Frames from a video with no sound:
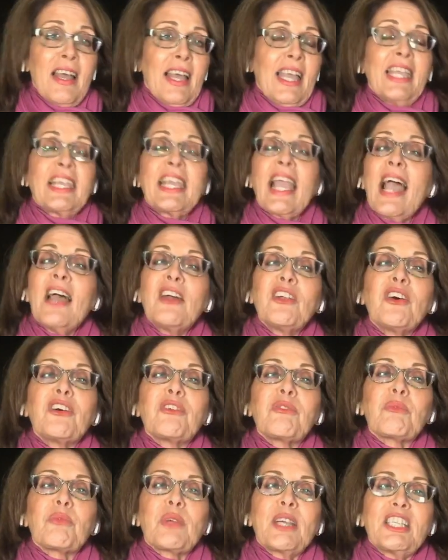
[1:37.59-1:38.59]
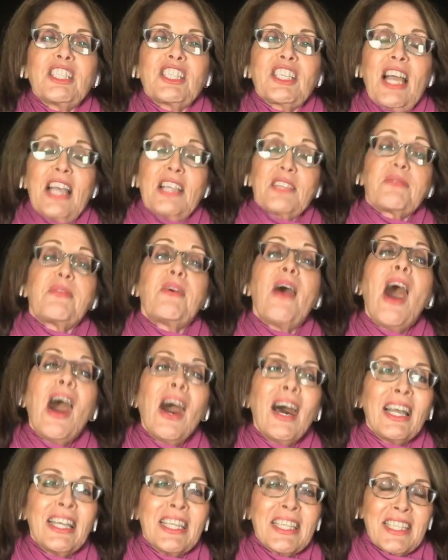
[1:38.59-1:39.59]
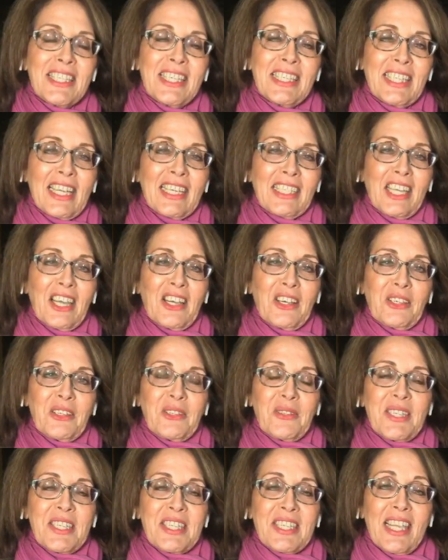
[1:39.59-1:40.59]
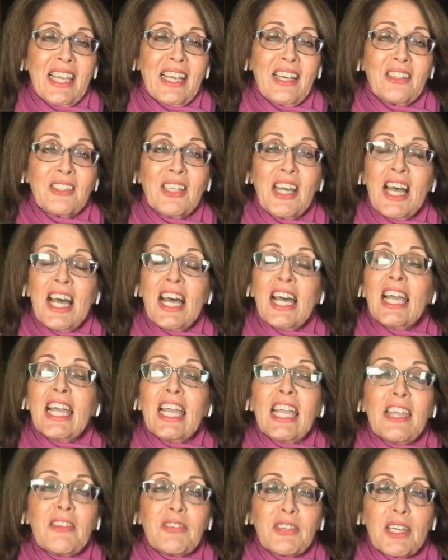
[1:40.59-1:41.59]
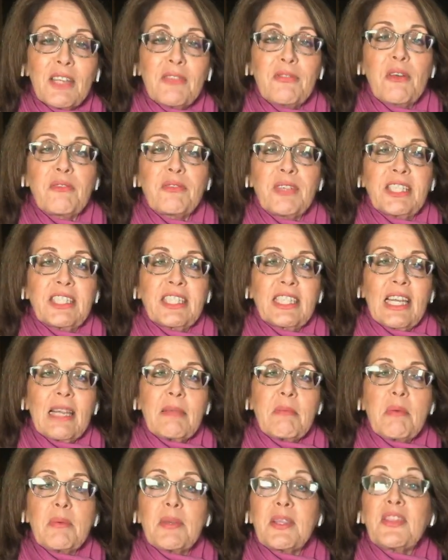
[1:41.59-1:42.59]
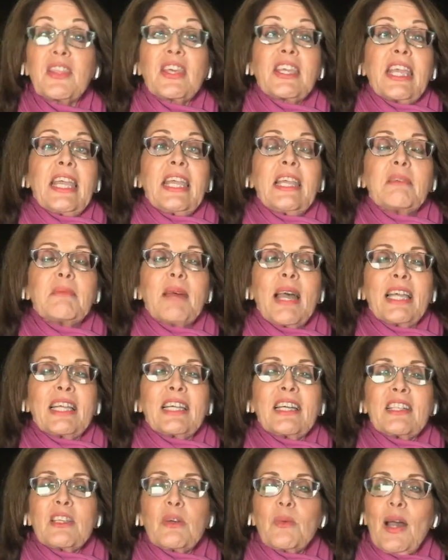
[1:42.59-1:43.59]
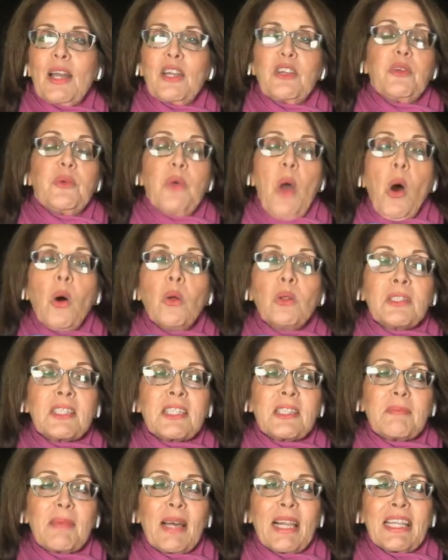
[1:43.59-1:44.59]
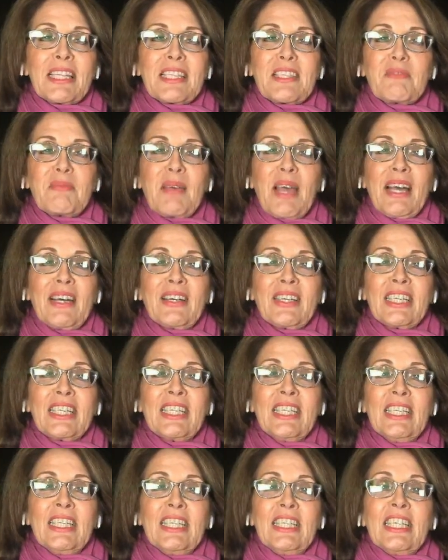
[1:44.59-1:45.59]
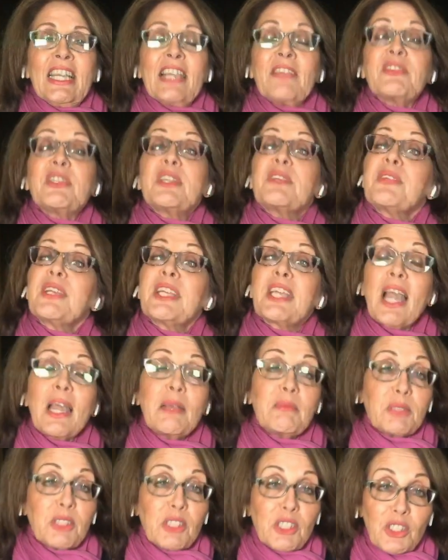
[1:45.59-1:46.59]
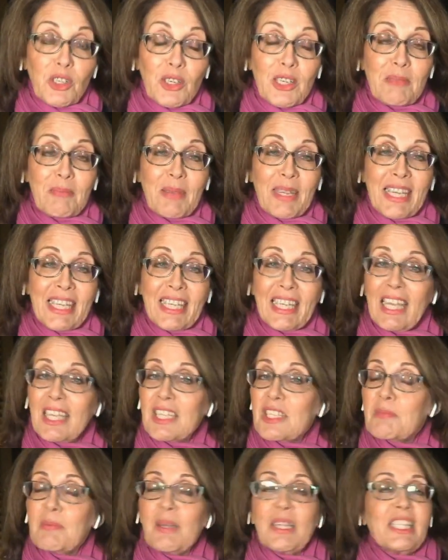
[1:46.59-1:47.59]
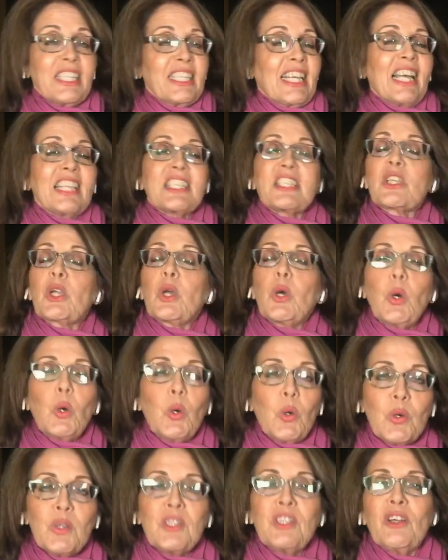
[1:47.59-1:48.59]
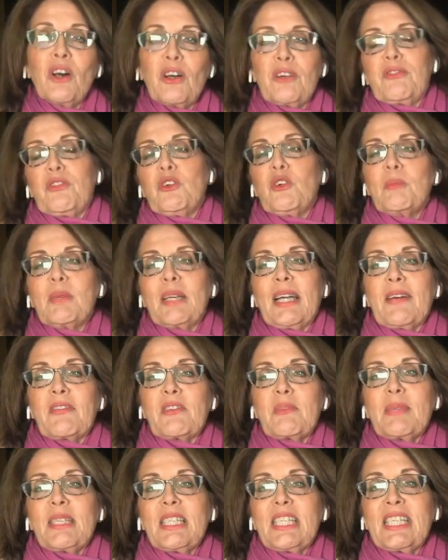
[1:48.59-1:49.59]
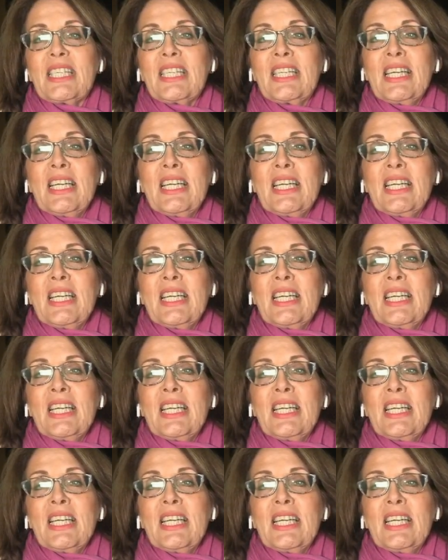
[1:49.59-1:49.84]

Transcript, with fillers: He cannot reach as high as Netanyahu is now, even if Avigdor Lieberman, the kingmaker, the one who holds the balance of power, even if he came to join Benny Gantz could not form a government.